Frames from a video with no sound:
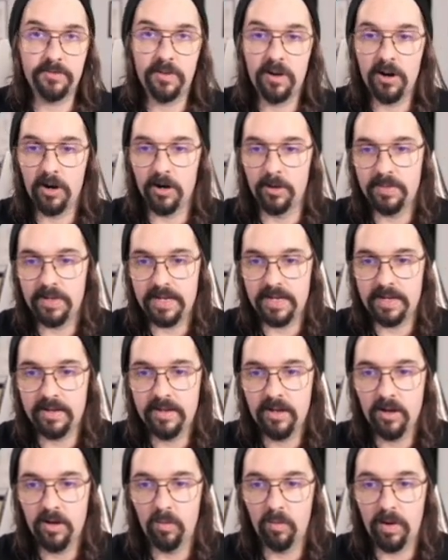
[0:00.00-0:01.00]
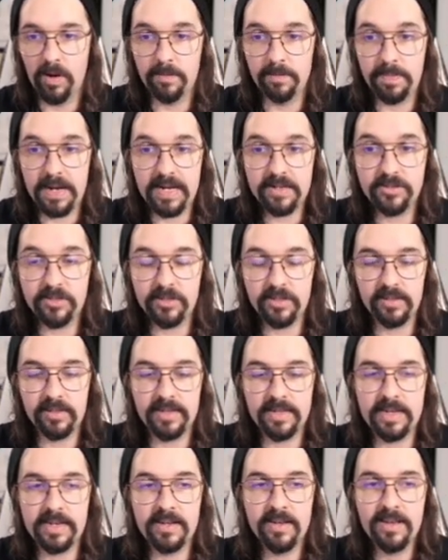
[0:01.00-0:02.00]
harmony, where
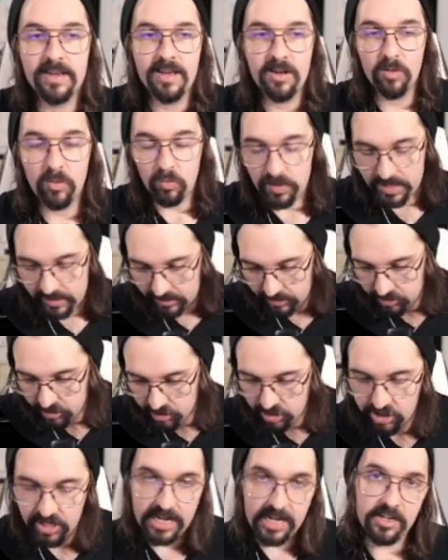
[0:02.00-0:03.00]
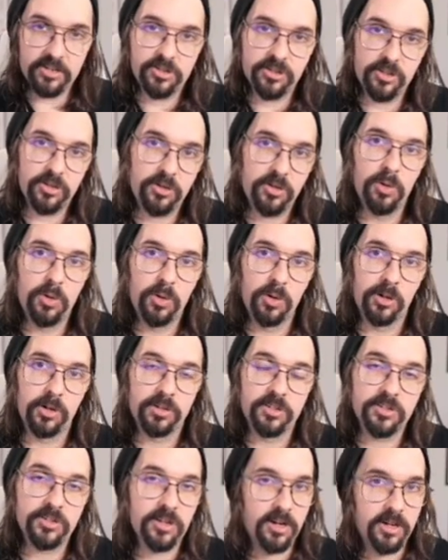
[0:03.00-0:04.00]
basically we can change the
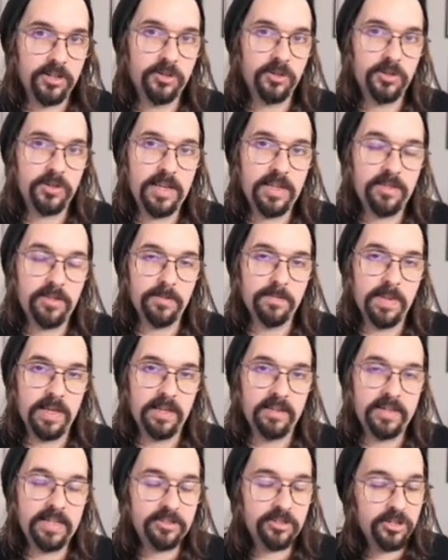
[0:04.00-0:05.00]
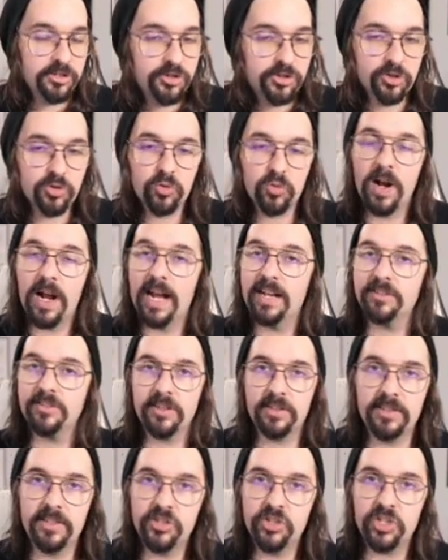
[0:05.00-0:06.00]
chords underneath a melody to
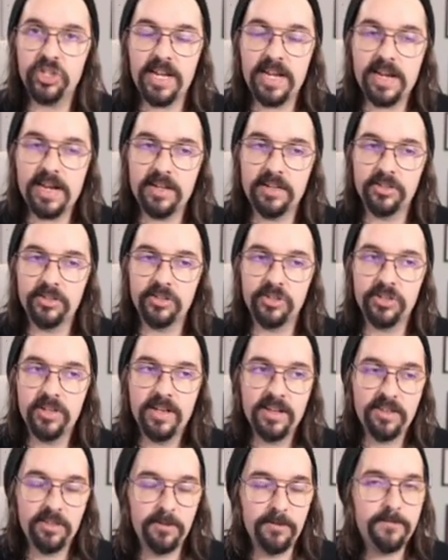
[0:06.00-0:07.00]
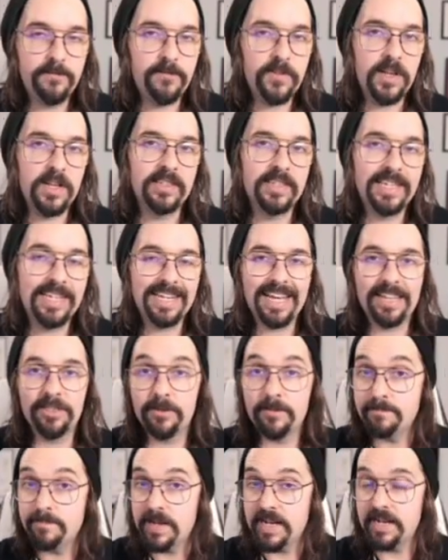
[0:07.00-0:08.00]
drastically change the feeling and the
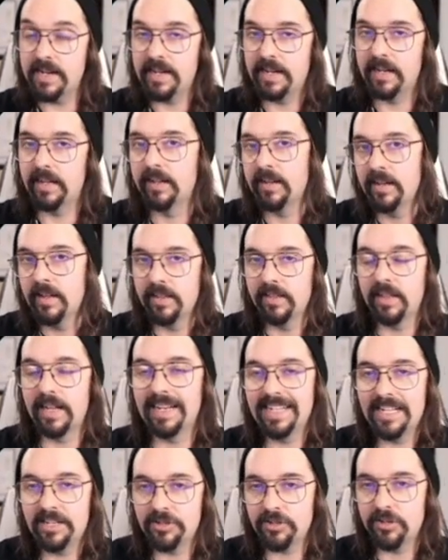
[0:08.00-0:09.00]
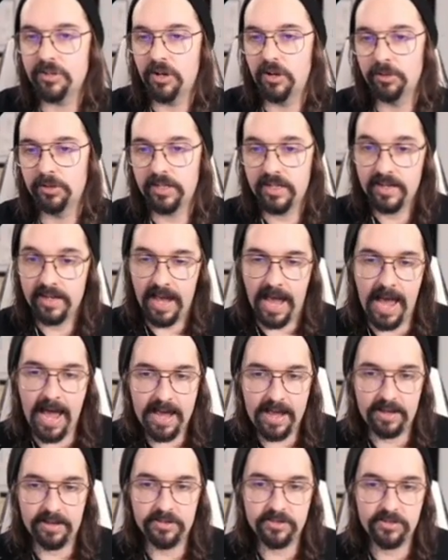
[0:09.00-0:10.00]
meaning that each note
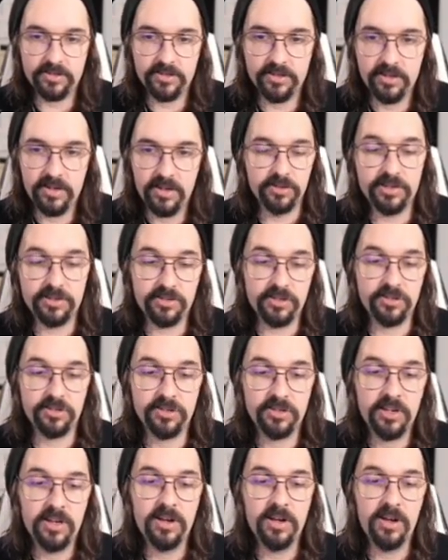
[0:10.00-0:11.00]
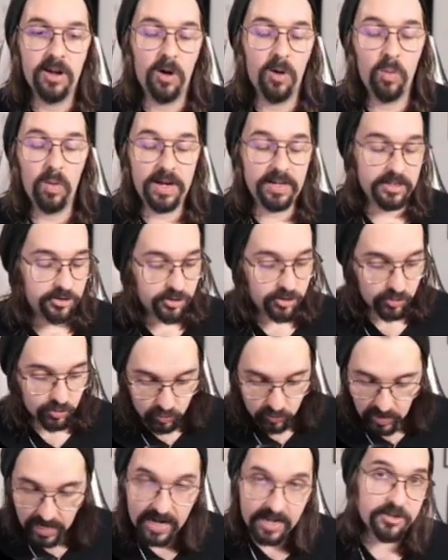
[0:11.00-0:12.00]
has. This is a way to
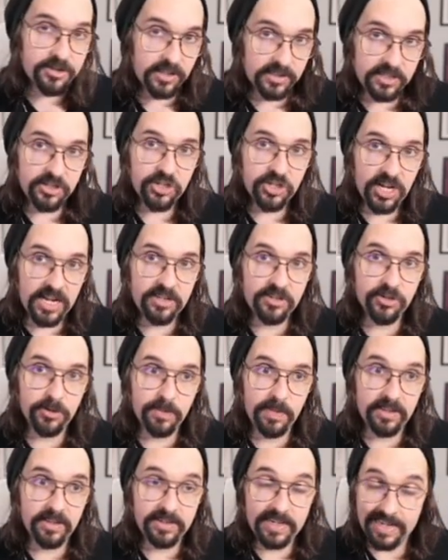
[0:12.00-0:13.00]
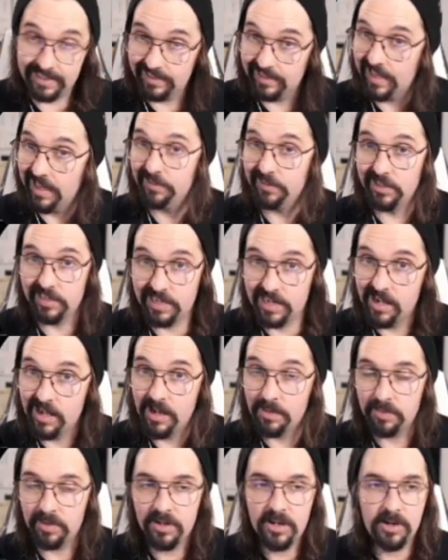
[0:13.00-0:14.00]
drastically change your melody and level it
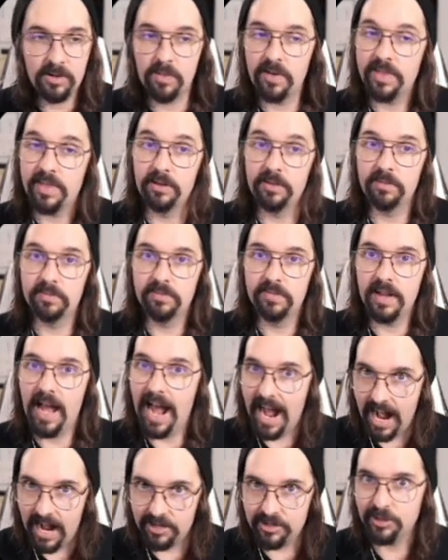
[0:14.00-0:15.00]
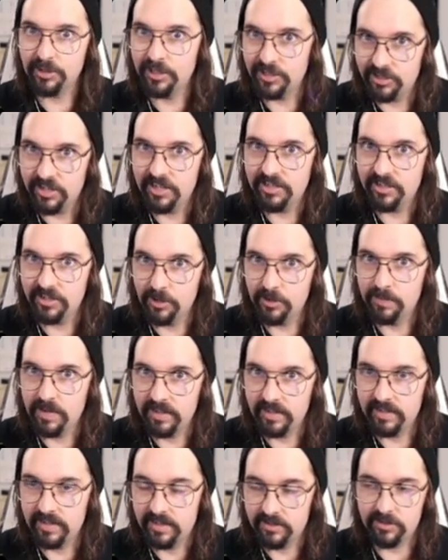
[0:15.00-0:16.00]
up without actually changing your
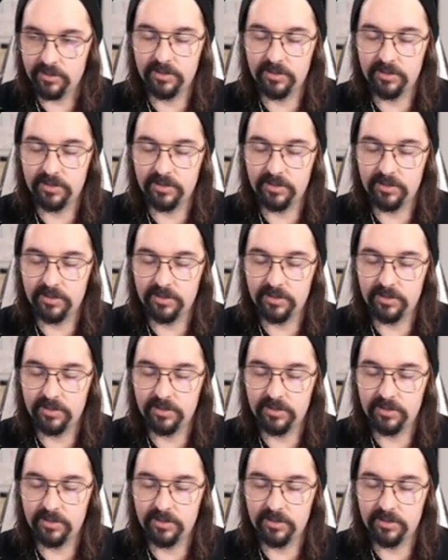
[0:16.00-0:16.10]
melody. So